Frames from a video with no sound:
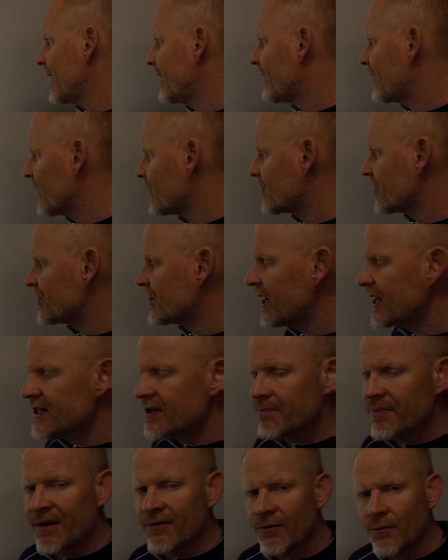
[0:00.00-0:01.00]
And if there's a change
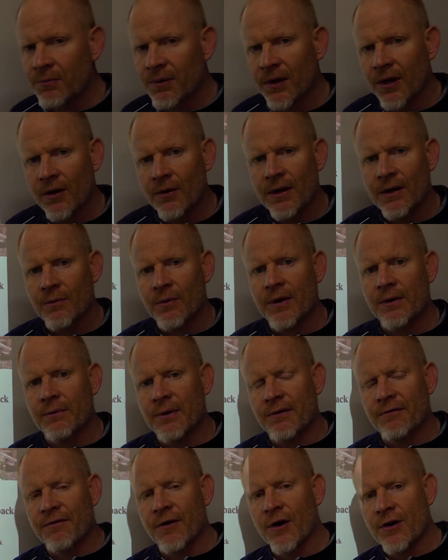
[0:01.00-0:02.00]
above or below it, we
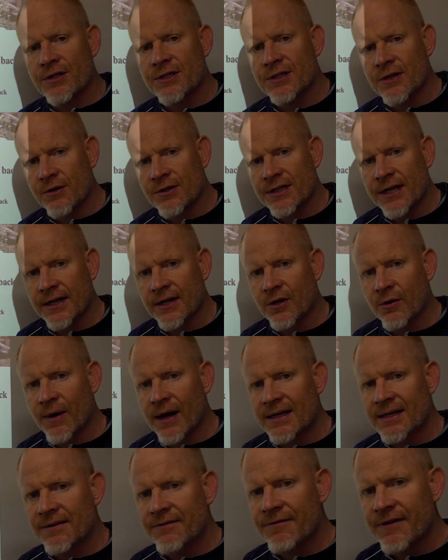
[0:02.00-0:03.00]
reverse or send
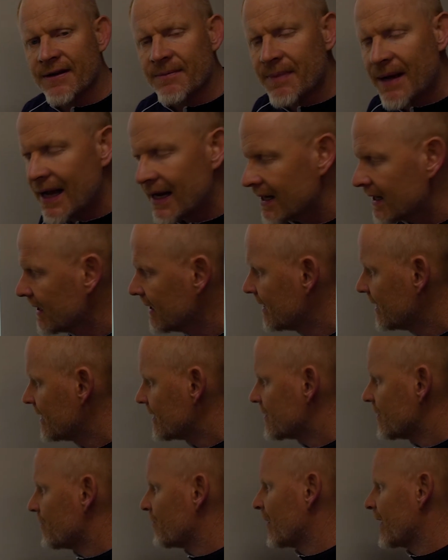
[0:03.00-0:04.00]
corrective feedback
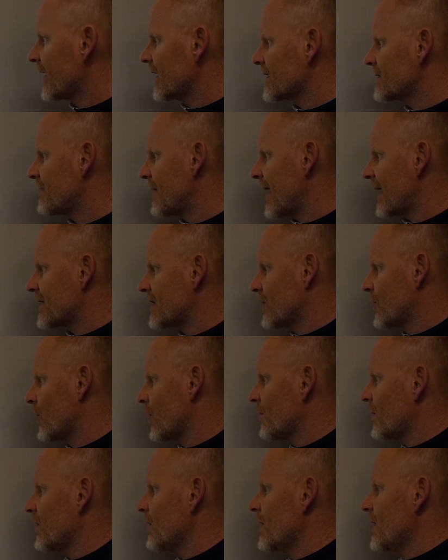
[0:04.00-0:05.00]
to bring us back to
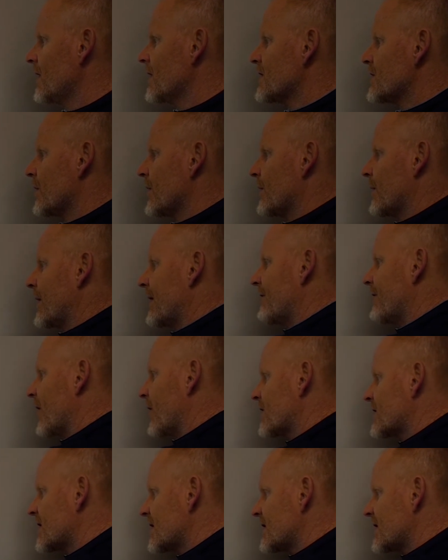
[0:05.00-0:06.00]
normal. So it
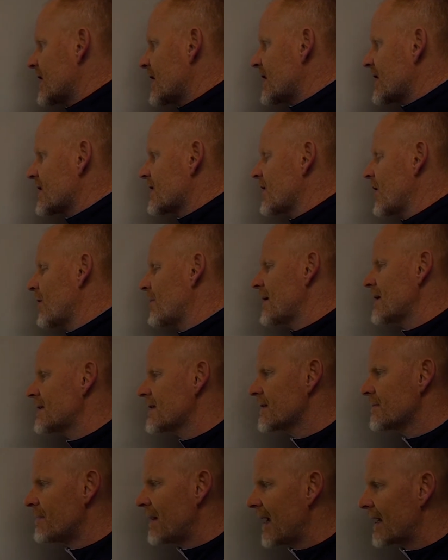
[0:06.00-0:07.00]
reverses the
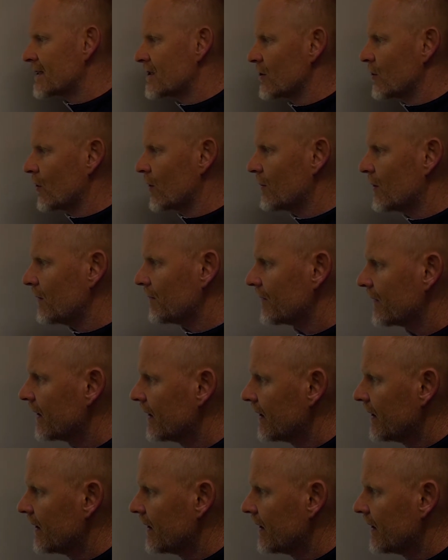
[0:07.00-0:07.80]
disturbance back to normal.